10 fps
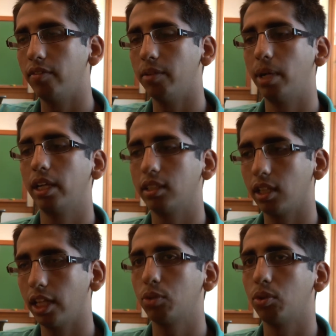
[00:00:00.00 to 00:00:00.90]
my
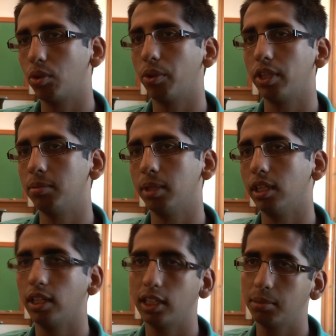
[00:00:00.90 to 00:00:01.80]
intellectual growth has been,
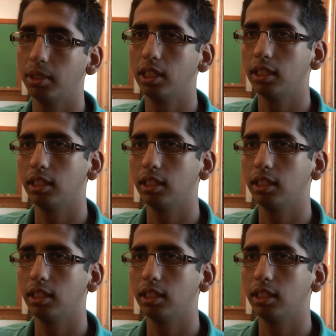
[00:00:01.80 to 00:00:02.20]
and that's been here.